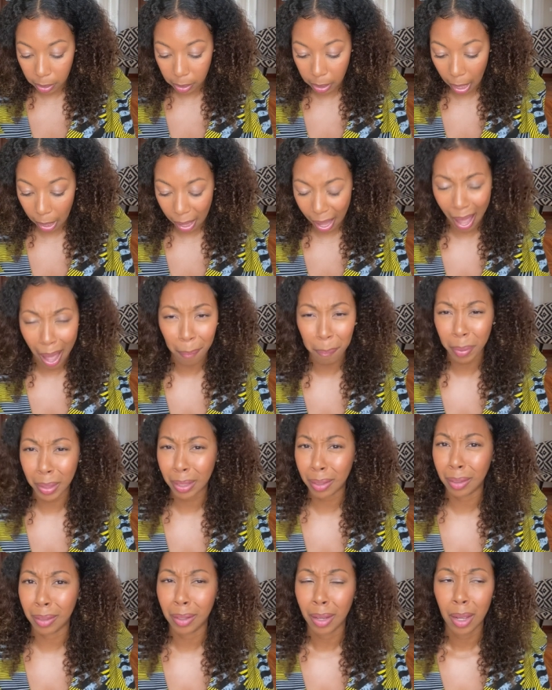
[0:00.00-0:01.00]

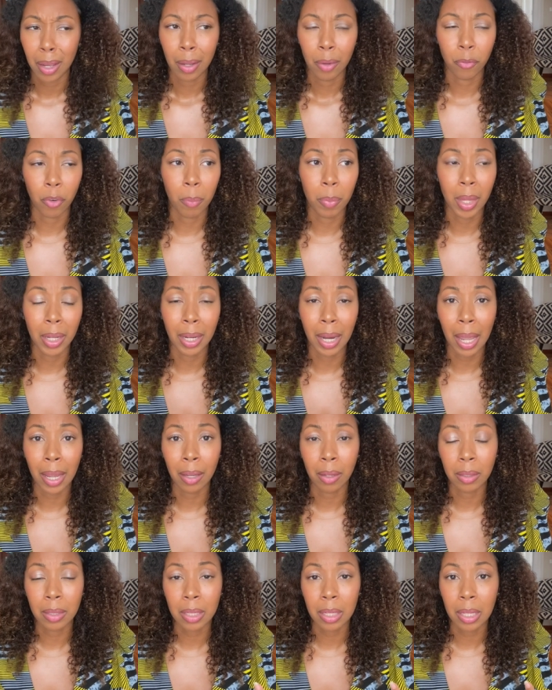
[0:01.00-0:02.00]
happened from the
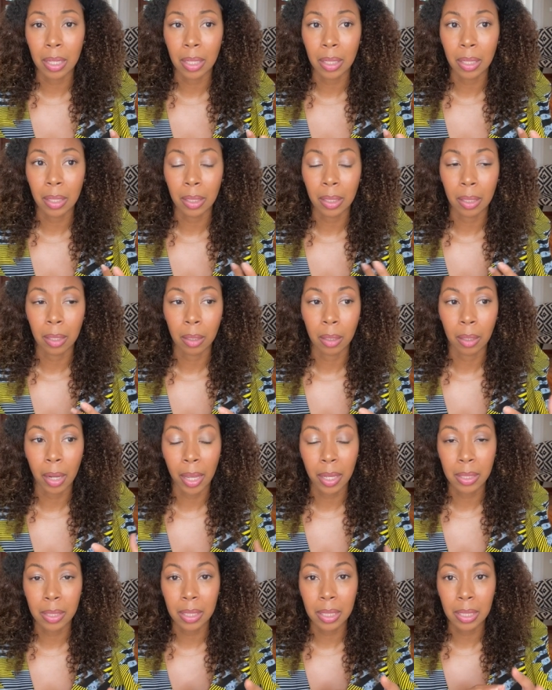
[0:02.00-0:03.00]

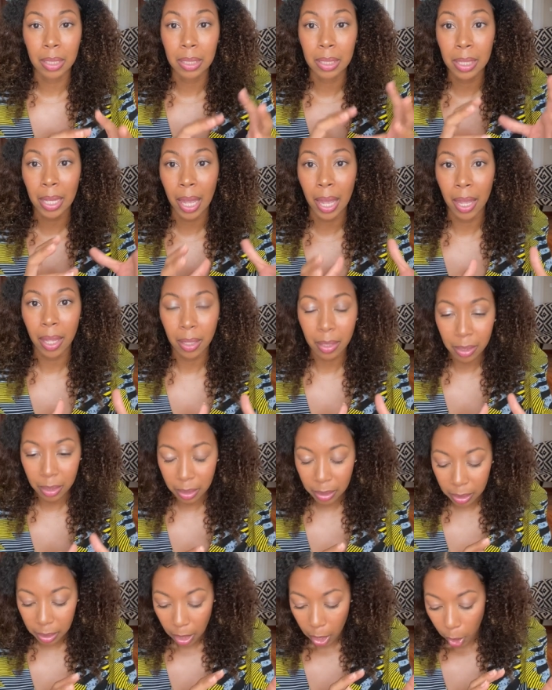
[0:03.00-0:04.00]

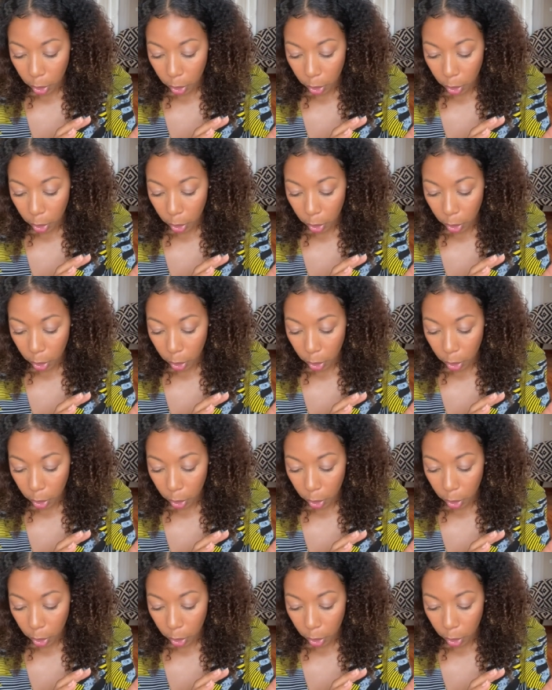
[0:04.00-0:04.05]
1910s